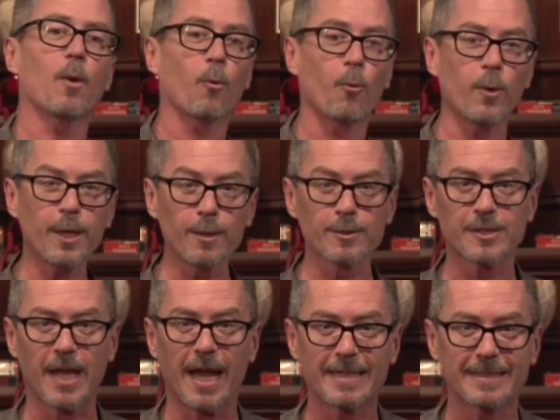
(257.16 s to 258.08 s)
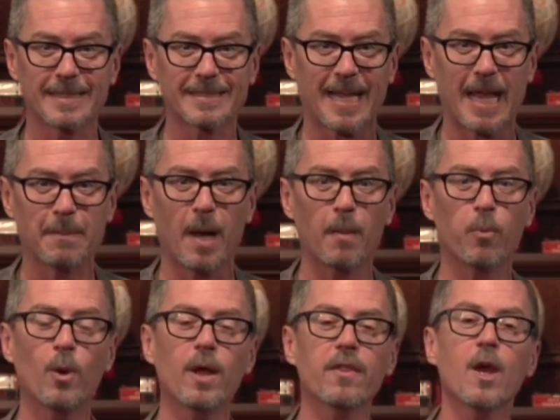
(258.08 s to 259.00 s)
real scientists came up
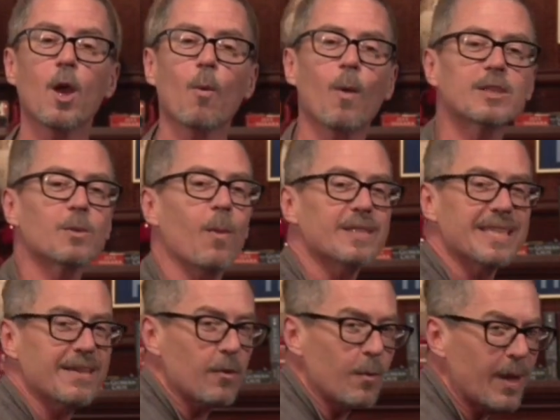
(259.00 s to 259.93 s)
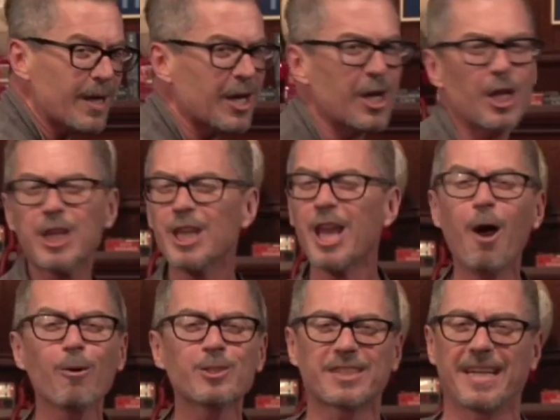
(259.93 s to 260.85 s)
with was it wasn't anywhere
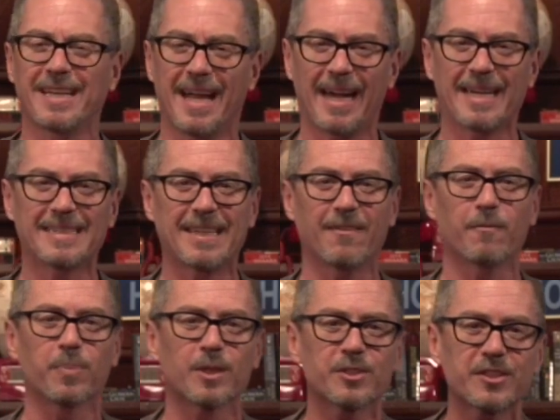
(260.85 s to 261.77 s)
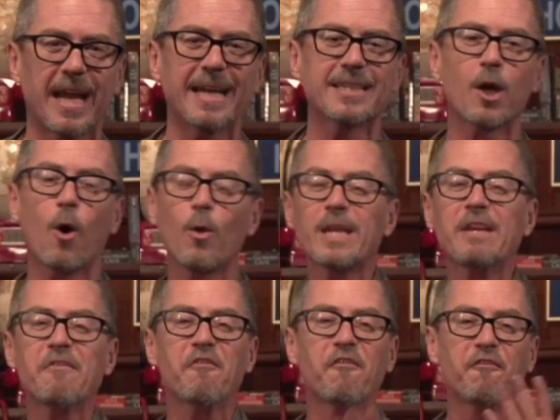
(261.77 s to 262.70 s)
close to 97%. Only
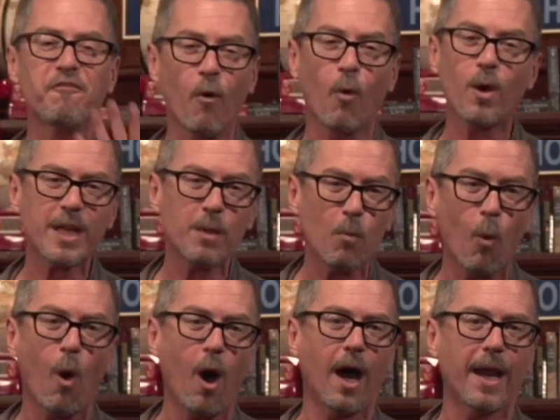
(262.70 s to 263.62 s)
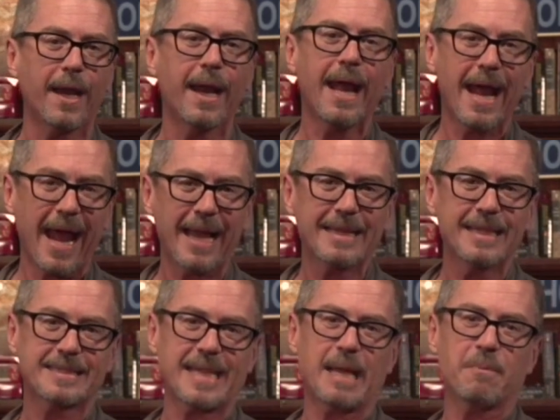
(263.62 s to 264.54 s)
41 had the
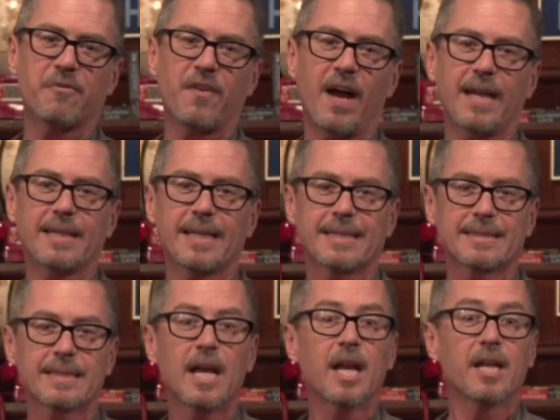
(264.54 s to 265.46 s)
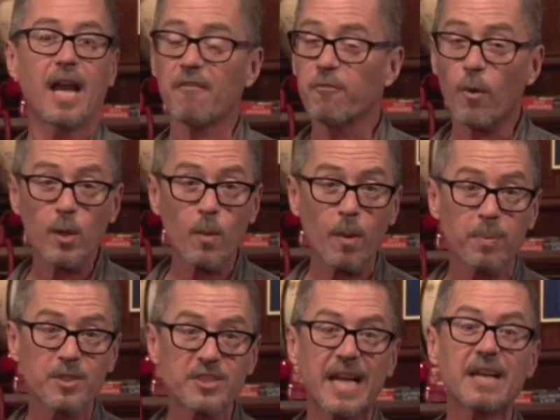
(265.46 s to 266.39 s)
same findings. Not
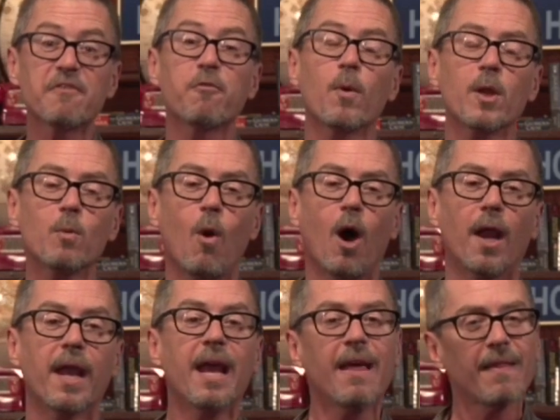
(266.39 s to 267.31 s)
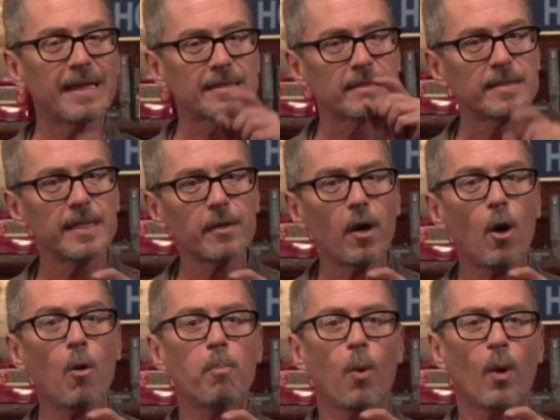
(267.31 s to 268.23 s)
41%, 41. That's
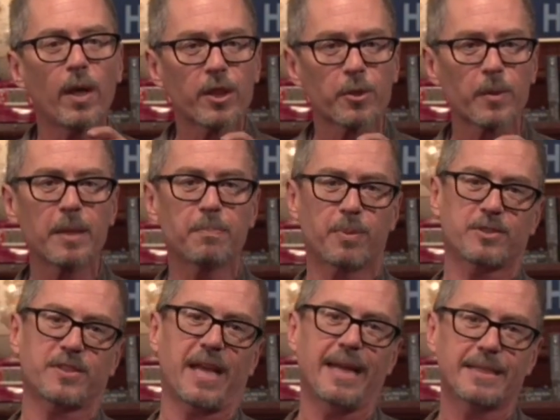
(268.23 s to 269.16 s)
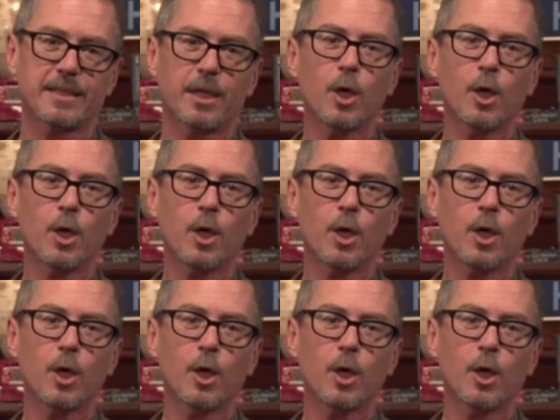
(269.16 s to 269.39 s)
0.3%.